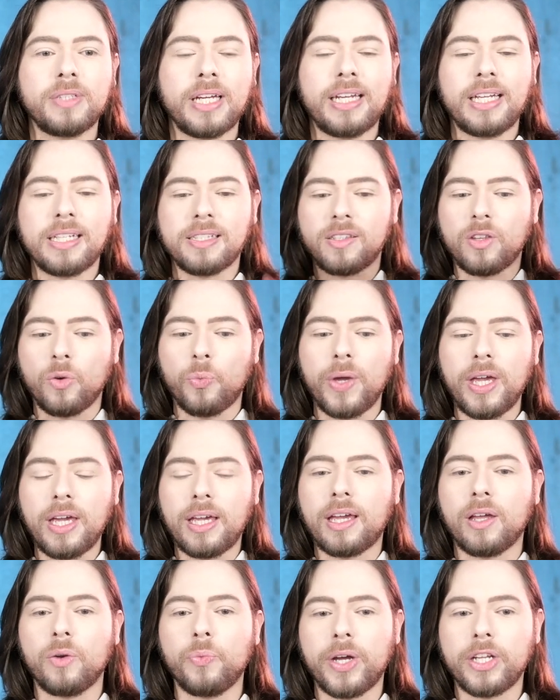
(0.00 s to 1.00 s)
it is the
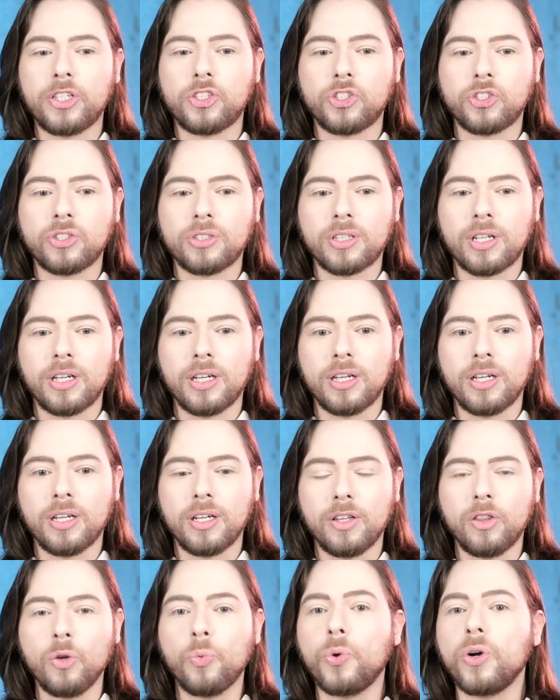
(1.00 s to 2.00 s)
week in which
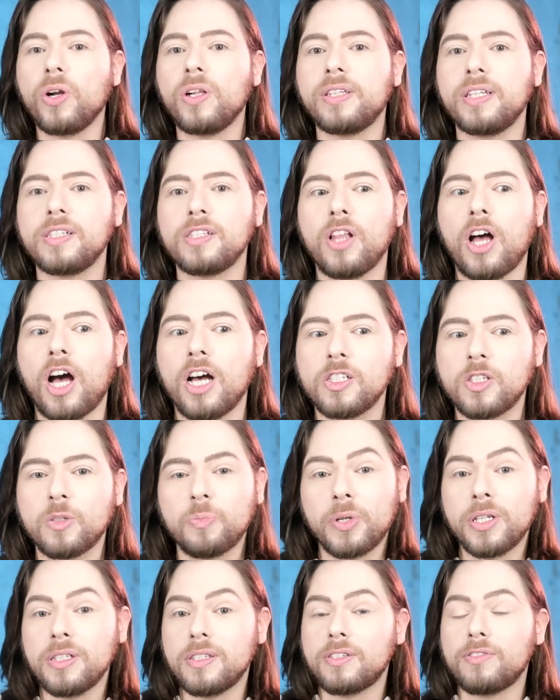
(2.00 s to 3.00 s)
the world has lost
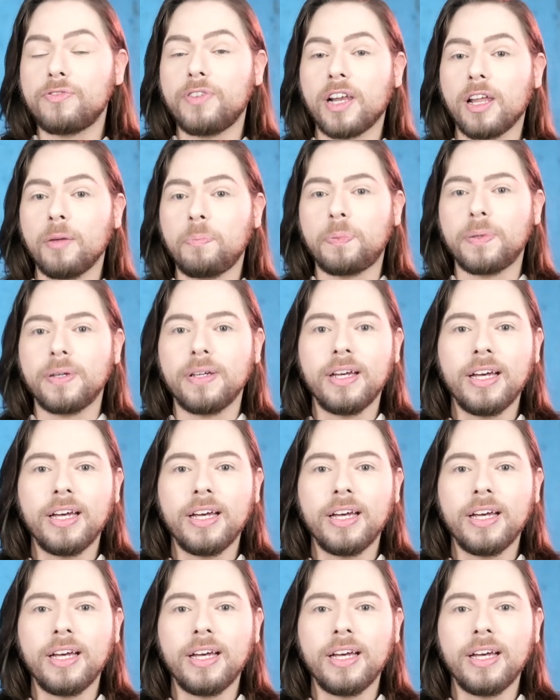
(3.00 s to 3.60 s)
Prince Philip